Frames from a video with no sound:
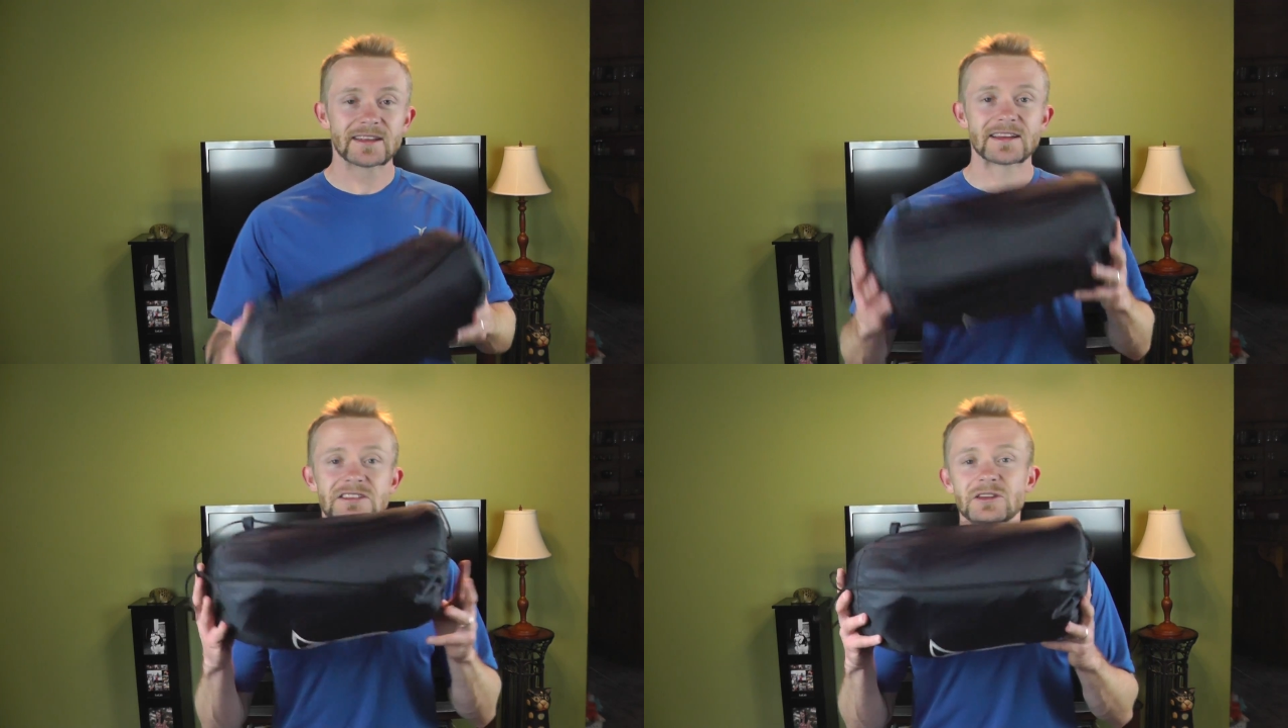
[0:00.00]

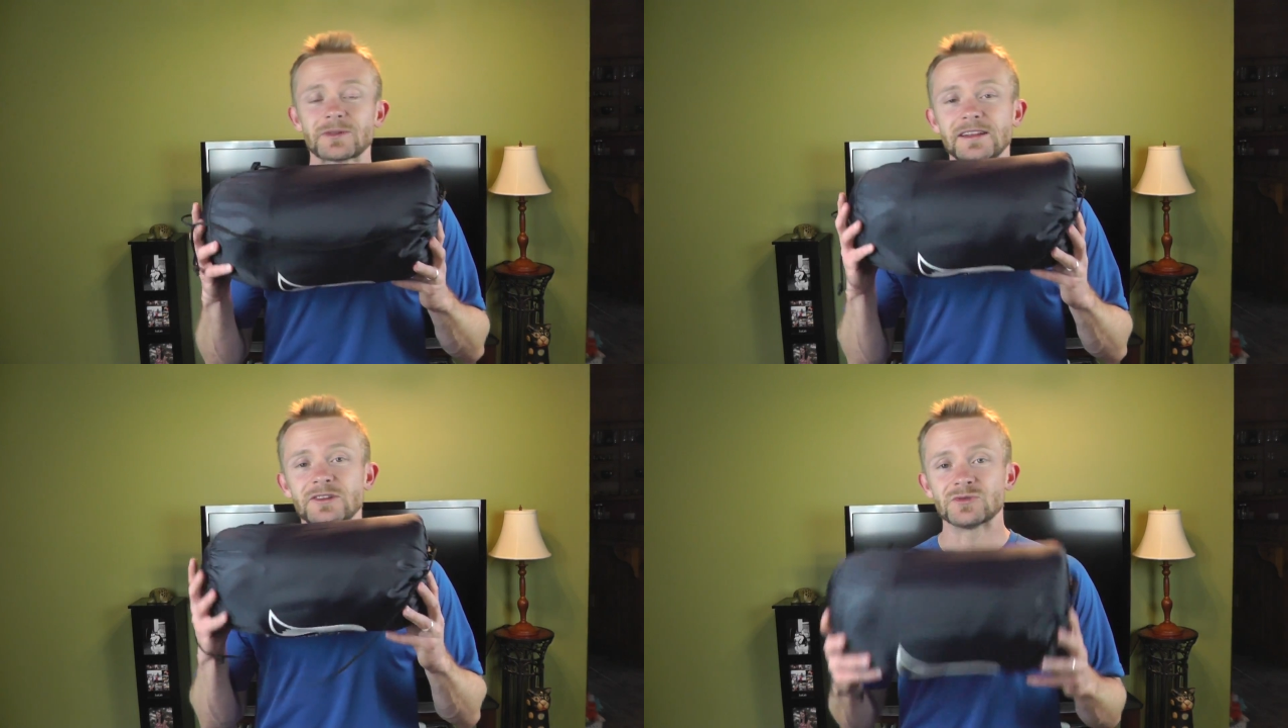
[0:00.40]
that's
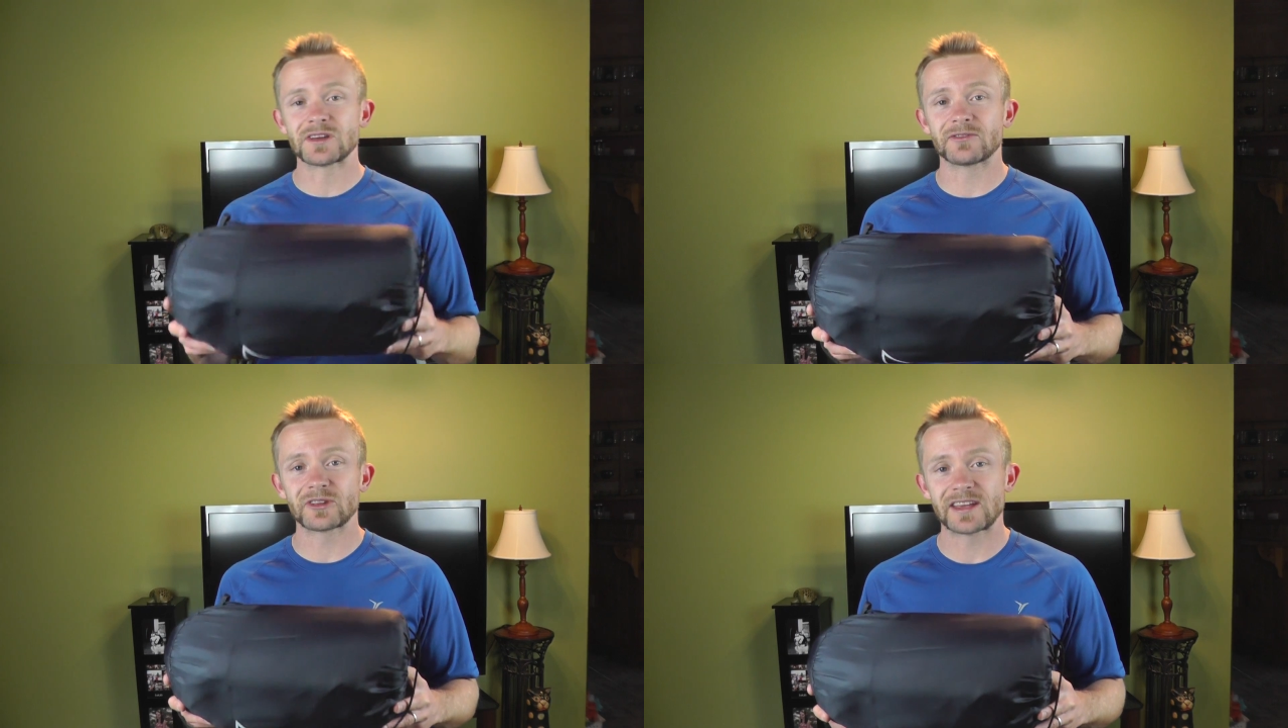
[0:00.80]
something that you
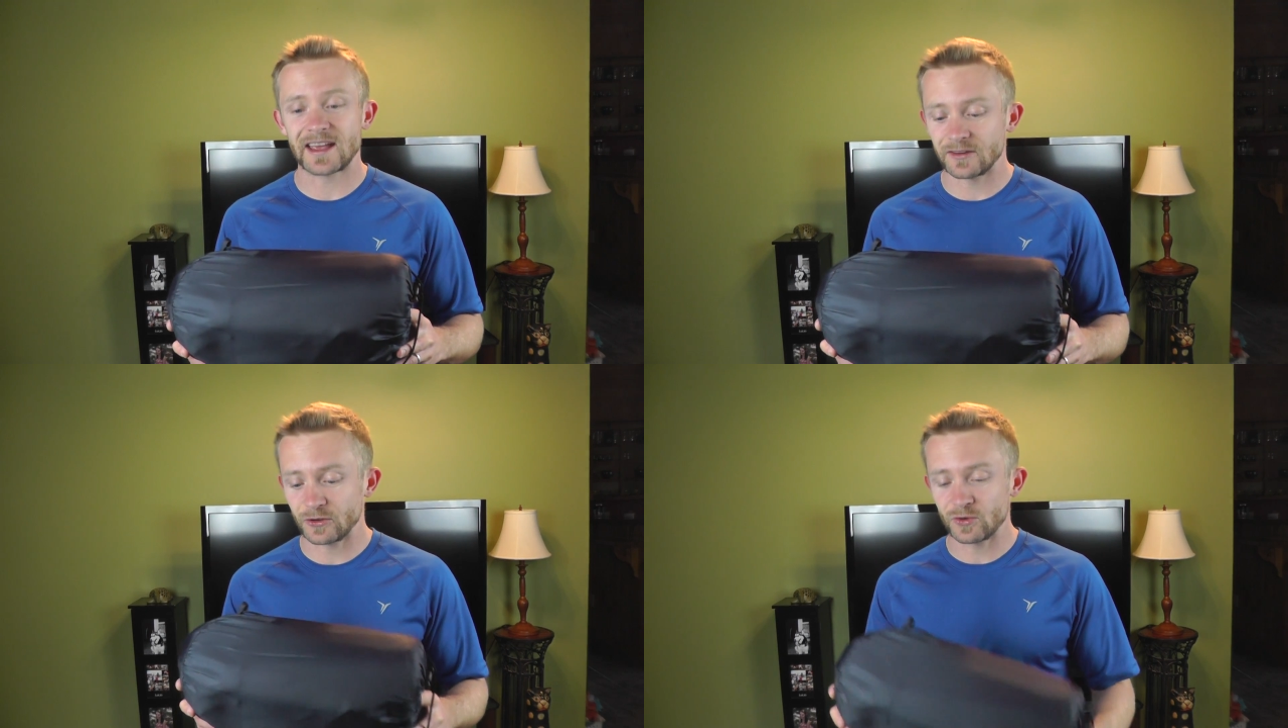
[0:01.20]
definitely
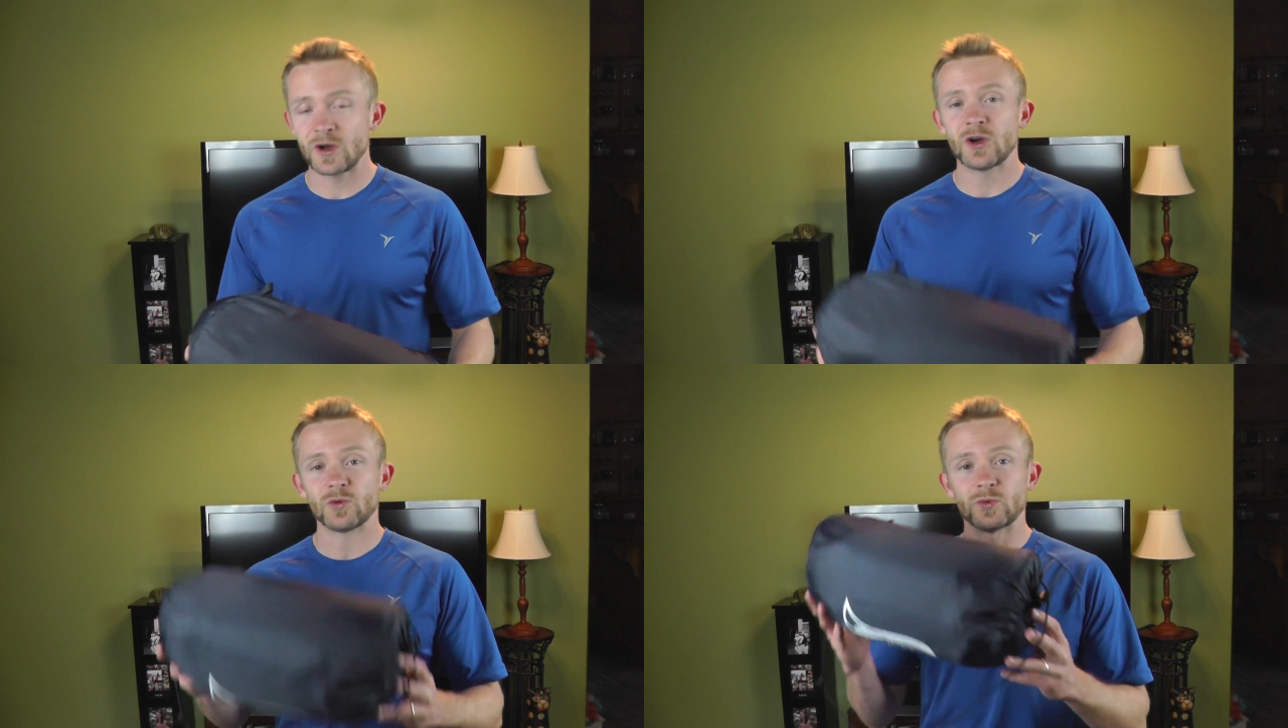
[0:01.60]
can do
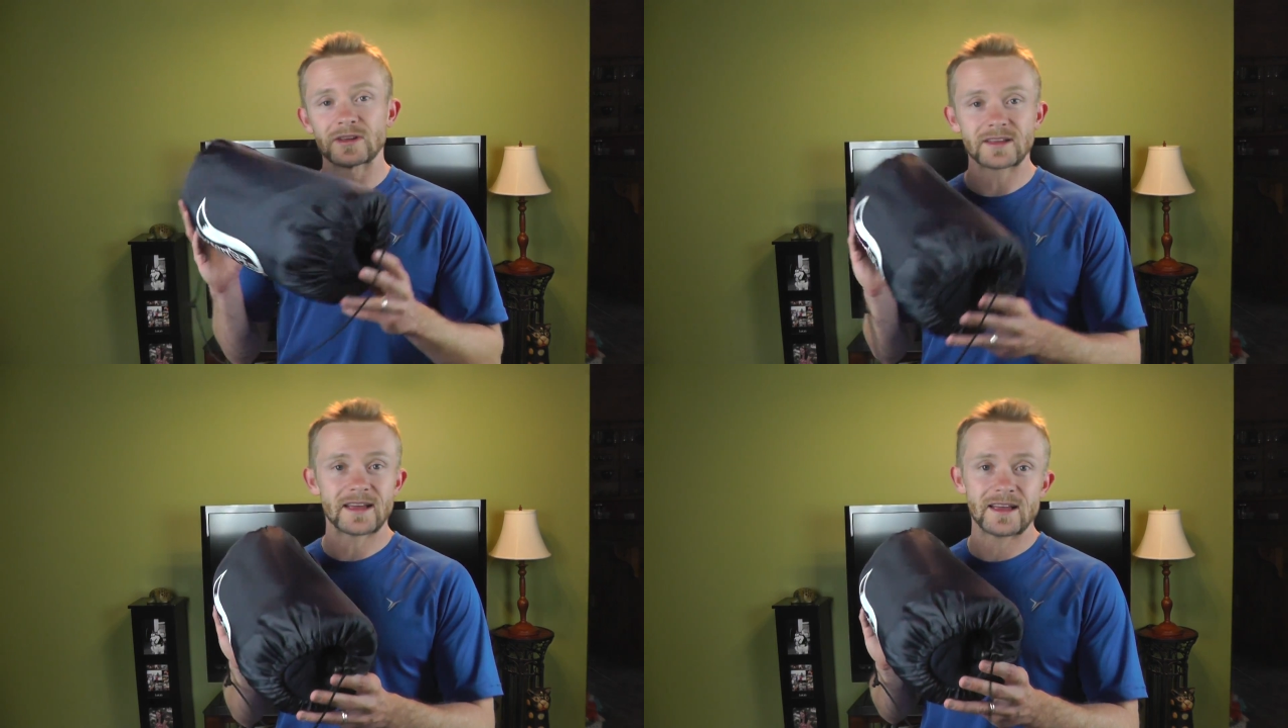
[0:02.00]

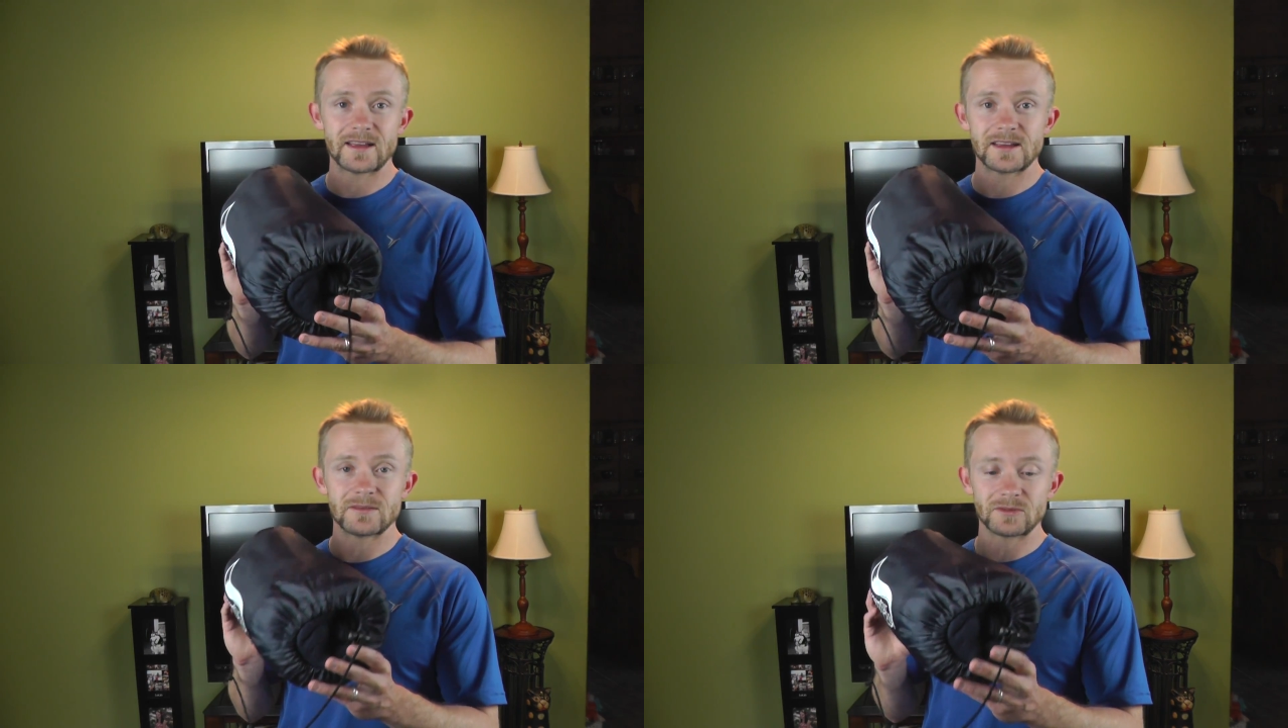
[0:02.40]
with
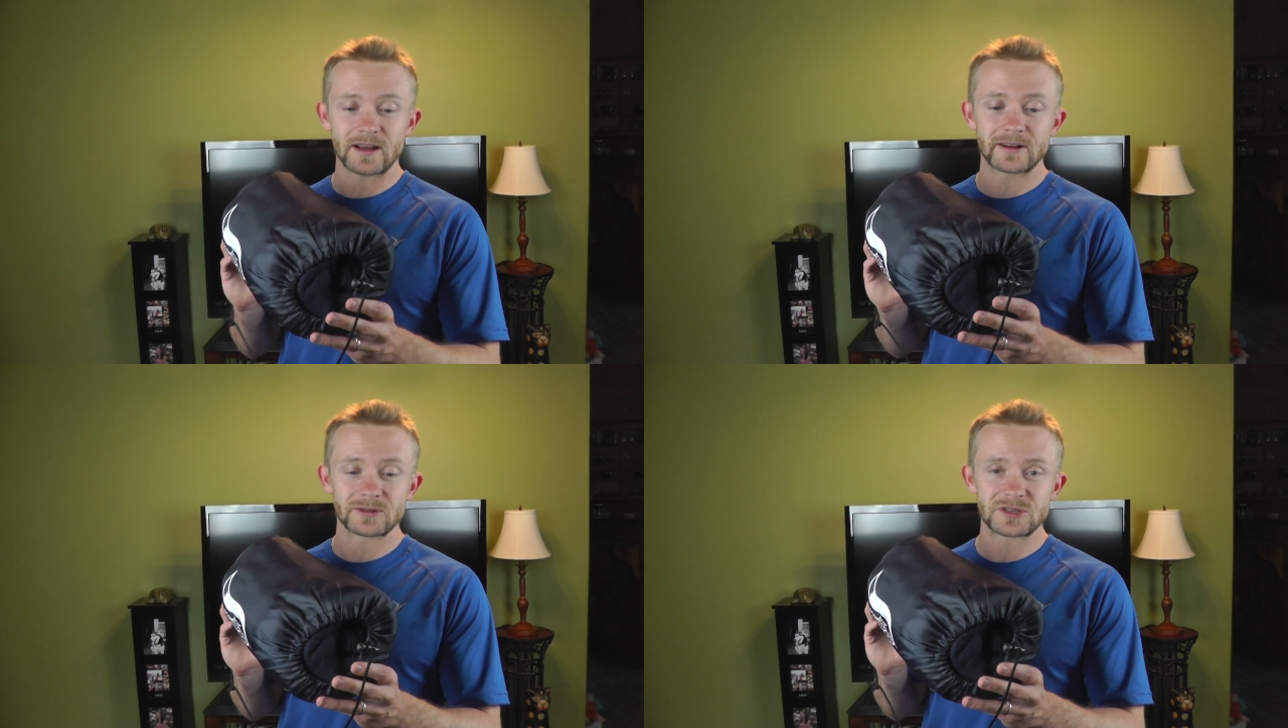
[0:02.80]
a
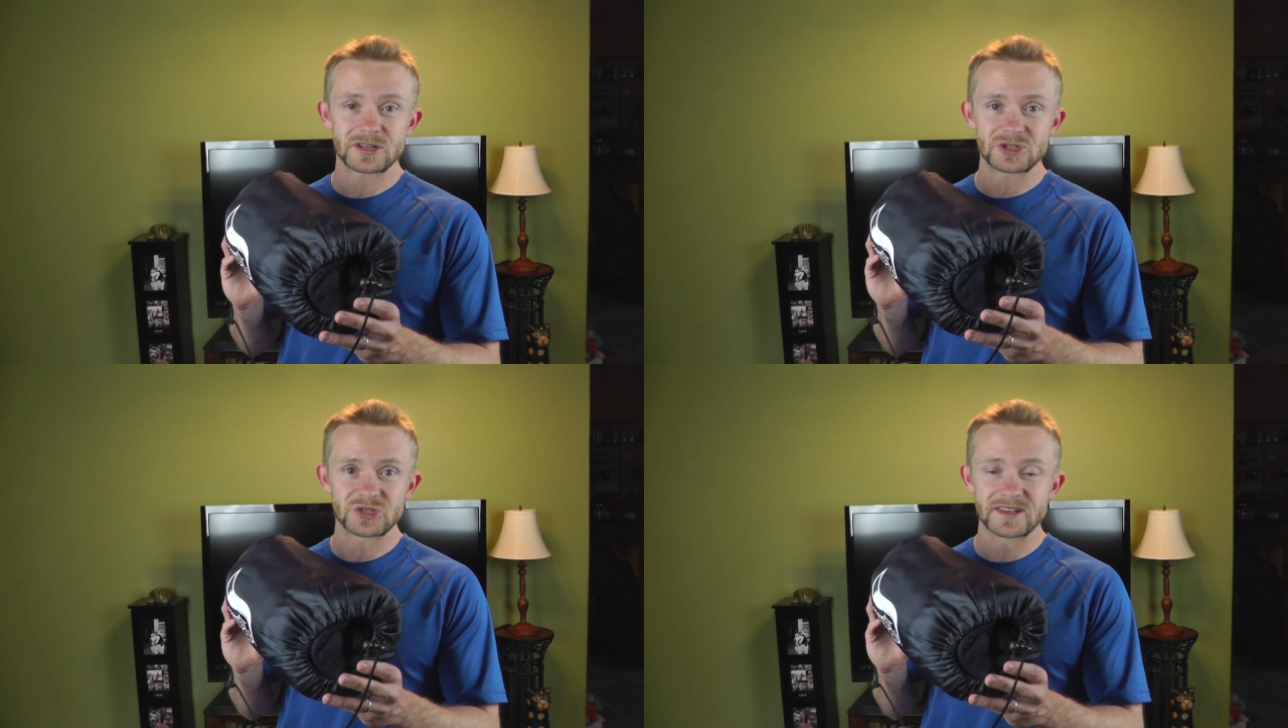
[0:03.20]
liner
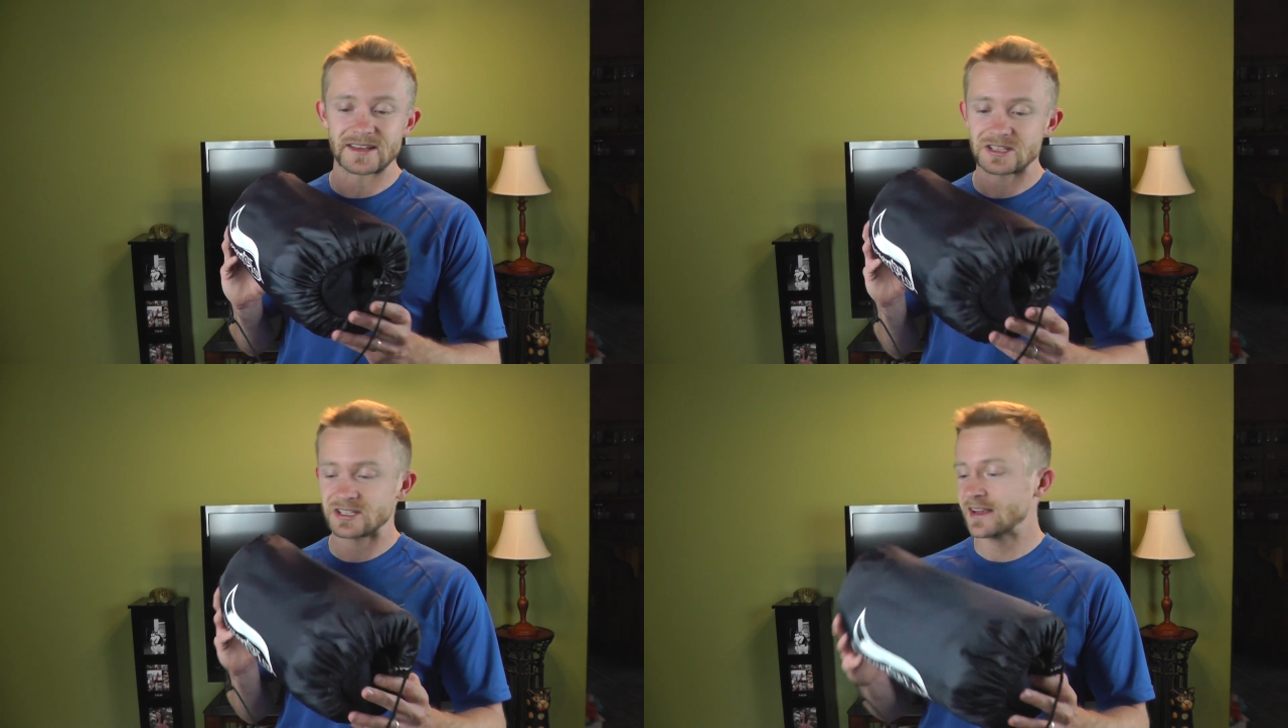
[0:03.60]
such as
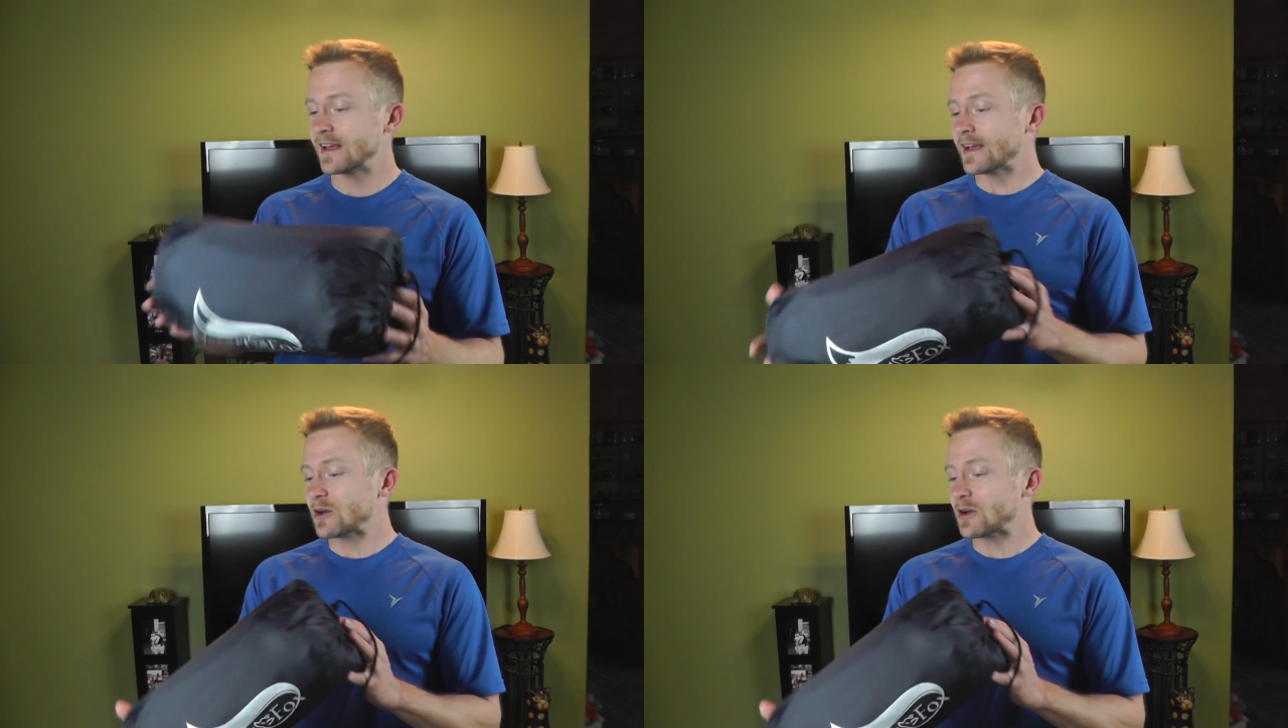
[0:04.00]
this.